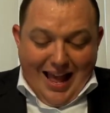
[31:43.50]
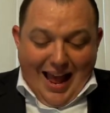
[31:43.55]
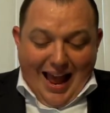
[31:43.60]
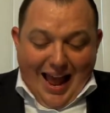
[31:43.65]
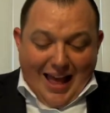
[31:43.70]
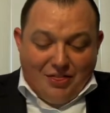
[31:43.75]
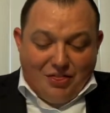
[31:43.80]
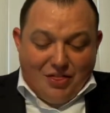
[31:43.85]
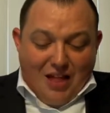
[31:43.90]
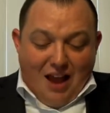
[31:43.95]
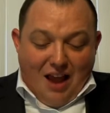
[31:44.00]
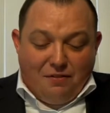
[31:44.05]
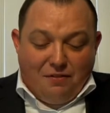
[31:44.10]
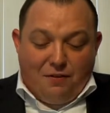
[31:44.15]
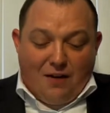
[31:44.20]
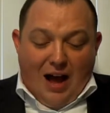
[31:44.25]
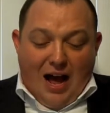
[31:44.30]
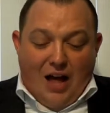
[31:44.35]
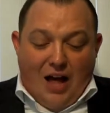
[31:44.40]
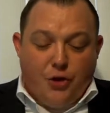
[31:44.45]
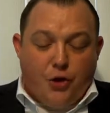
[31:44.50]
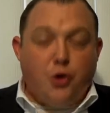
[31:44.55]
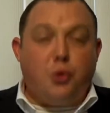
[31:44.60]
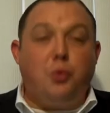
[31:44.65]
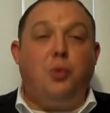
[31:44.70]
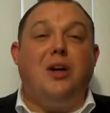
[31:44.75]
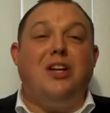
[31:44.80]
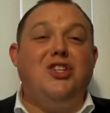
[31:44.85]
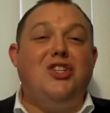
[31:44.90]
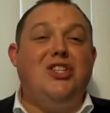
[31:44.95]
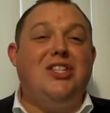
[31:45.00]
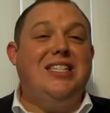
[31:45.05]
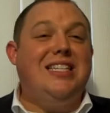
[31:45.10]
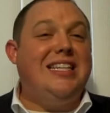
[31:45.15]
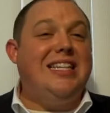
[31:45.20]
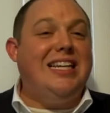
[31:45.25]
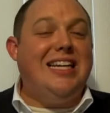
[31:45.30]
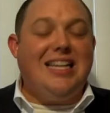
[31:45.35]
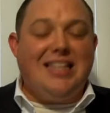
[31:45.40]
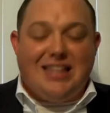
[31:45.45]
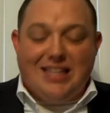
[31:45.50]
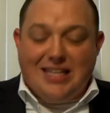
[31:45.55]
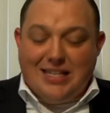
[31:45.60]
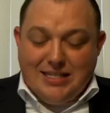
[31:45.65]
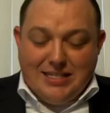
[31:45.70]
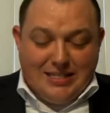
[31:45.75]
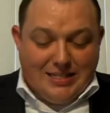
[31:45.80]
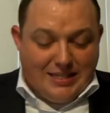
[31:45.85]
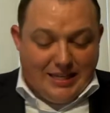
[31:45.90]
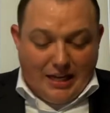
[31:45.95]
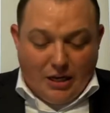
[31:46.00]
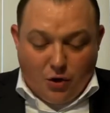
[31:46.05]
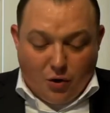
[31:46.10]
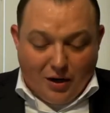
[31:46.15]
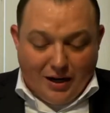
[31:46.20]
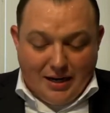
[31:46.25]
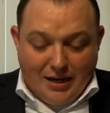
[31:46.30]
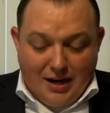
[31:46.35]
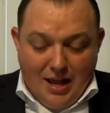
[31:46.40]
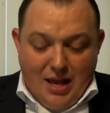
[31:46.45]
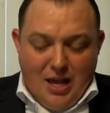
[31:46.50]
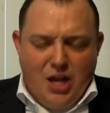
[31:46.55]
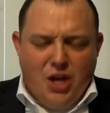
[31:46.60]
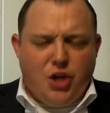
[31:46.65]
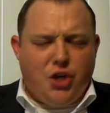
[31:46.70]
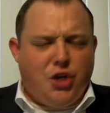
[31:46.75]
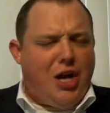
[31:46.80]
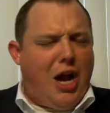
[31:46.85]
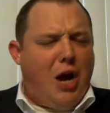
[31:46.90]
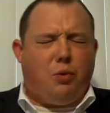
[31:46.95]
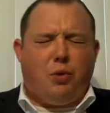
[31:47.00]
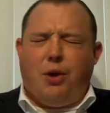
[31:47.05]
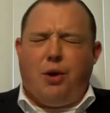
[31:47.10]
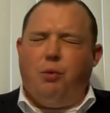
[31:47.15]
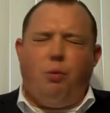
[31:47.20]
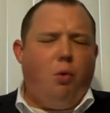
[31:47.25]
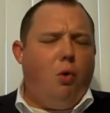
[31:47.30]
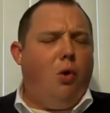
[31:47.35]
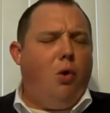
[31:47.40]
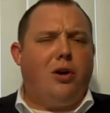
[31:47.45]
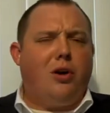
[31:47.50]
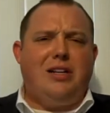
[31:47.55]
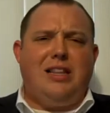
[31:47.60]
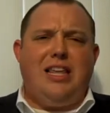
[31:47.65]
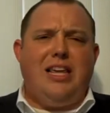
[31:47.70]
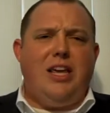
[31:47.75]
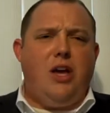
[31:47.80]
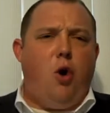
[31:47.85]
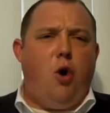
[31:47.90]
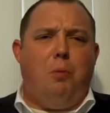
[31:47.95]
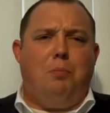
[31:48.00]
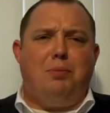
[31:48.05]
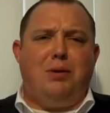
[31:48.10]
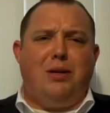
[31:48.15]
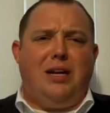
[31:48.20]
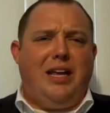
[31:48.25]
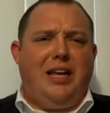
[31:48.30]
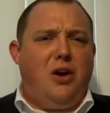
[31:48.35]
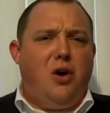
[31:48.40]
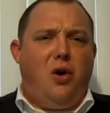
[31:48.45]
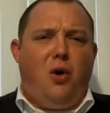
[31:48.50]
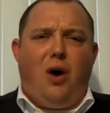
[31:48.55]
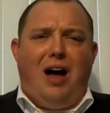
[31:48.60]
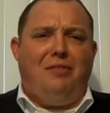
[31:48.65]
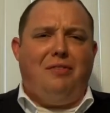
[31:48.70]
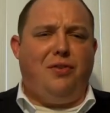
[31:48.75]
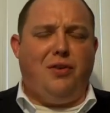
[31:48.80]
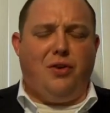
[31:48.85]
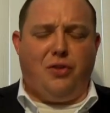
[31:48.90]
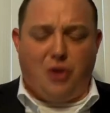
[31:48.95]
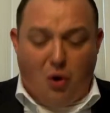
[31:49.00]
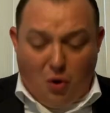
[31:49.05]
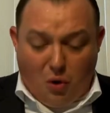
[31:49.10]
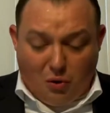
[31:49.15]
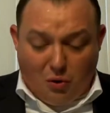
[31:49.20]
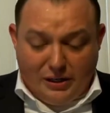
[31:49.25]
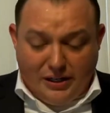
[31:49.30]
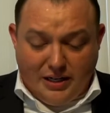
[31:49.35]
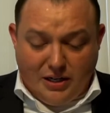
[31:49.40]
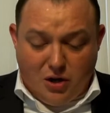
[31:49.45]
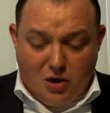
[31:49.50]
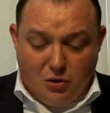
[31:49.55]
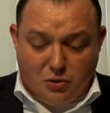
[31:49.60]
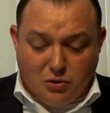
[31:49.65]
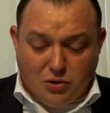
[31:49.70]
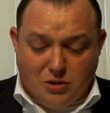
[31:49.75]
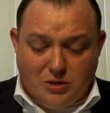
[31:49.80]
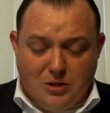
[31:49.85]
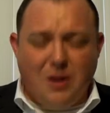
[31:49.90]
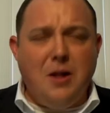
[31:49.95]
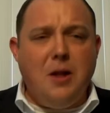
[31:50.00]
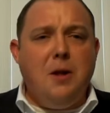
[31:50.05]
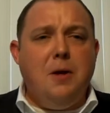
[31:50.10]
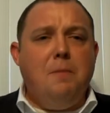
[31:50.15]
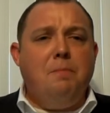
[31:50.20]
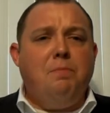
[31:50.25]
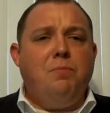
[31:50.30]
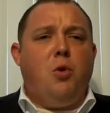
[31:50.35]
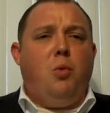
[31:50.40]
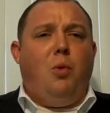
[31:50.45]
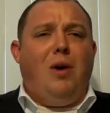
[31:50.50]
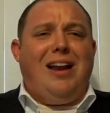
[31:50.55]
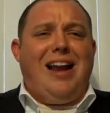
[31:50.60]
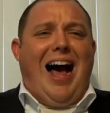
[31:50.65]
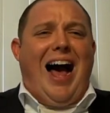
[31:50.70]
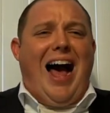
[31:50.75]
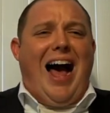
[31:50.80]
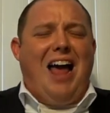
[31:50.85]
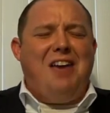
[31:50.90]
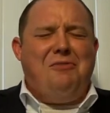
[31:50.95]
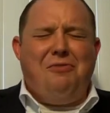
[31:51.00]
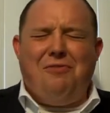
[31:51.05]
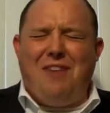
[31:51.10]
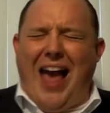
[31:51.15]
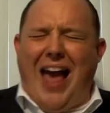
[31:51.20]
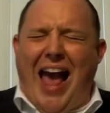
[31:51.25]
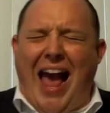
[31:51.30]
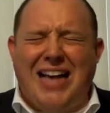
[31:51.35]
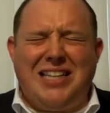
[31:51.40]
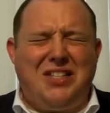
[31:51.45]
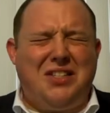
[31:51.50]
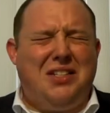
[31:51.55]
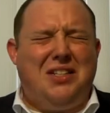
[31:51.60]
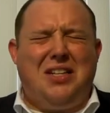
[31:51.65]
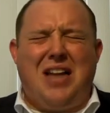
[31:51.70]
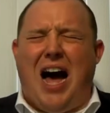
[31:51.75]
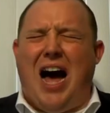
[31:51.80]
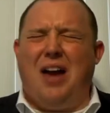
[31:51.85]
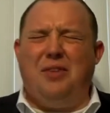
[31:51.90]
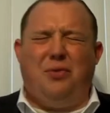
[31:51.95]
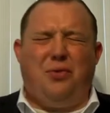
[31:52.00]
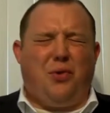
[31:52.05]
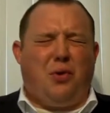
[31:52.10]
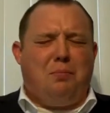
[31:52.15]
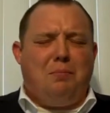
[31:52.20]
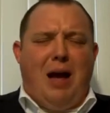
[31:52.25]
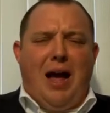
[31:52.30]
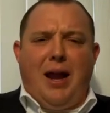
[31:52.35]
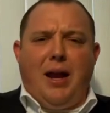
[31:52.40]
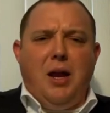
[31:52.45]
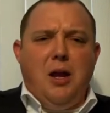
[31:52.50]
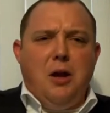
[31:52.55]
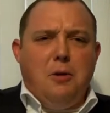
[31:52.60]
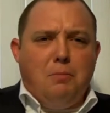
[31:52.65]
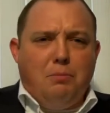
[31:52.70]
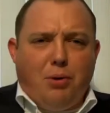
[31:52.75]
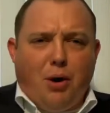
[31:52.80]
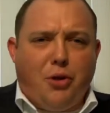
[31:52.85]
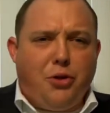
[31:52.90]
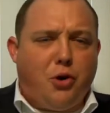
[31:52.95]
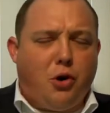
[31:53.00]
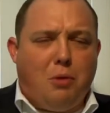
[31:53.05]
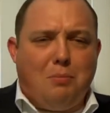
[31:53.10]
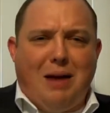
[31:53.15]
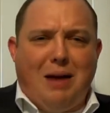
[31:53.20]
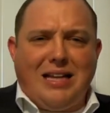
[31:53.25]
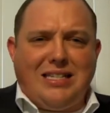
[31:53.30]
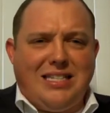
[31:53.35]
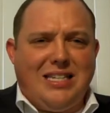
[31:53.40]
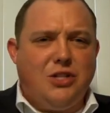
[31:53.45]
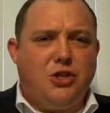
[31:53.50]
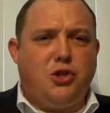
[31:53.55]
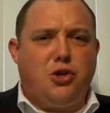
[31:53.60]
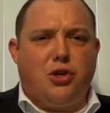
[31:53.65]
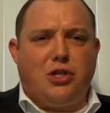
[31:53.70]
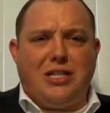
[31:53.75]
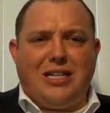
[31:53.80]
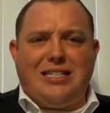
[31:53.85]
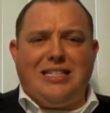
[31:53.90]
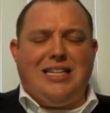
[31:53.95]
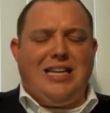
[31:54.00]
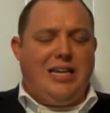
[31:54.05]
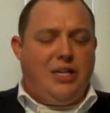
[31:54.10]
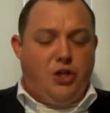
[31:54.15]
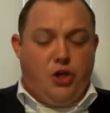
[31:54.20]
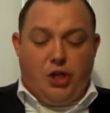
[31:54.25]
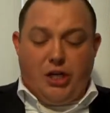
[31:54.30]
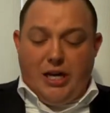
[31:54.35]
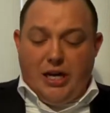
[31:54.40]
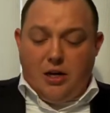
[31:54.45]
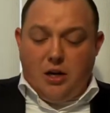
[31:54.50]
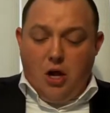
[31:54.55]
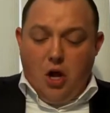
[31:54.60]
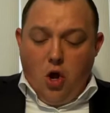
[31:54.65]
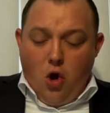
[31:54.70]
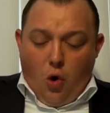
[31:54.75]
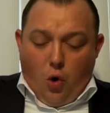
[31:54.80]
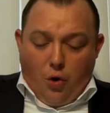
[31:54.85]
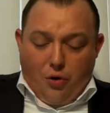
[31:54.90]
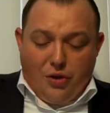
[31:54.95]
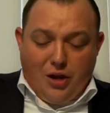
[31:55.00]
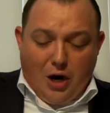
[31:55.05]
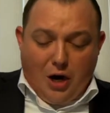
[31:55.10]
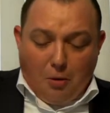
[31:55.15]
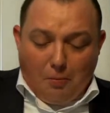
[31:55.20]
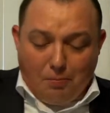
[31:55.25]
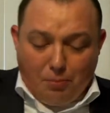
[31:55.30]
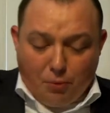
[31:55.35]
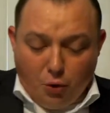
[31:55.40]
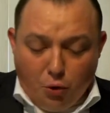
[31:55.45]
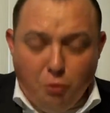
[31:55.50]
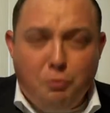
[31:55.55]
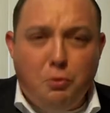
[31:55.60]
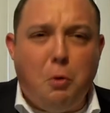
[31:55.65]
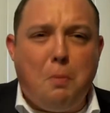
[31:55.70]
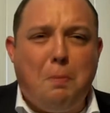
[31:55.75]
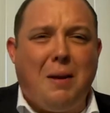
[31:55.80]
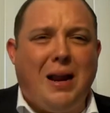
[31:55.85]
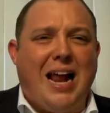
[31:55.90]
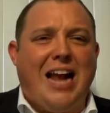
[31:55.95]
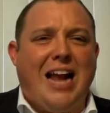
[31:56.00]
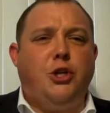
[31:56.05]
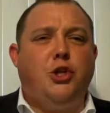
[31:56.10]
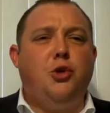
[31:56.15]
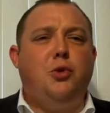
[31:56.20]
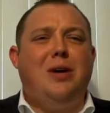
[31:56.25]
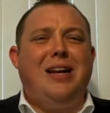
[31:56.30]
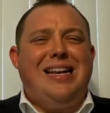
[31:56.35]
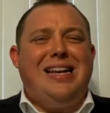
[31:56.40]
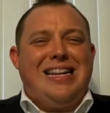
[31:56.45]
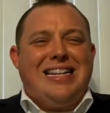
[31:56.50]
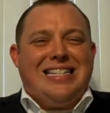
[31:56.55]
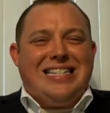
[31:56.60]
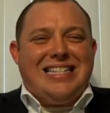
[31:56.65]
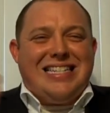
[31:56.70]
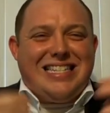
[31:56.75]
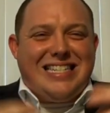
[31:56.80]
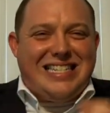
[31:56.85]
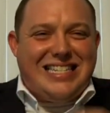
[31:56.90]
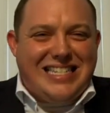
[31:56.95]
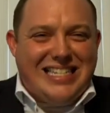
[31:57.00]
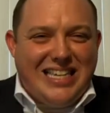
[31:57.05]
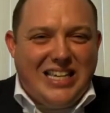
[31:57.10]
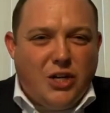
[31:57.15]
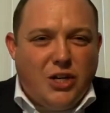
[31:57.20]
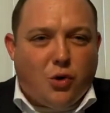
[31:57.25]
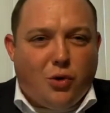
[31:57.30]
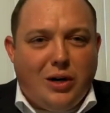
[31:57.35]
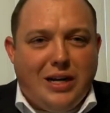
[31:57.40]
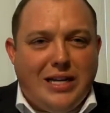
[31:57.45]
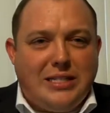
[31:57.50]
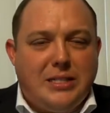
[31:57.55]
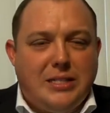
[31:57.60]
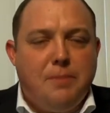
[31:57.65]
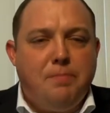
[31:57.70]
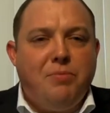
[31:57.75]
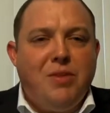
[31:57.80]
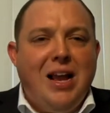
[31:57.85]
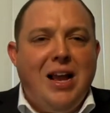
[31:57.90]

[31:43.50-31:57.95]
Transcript: and thy Father which seeth in secret shall reward thee openly. Oh, I feel the Holy Ghost. When I fast, not for my brother or my sister's attention or their approval, but I do it in secret.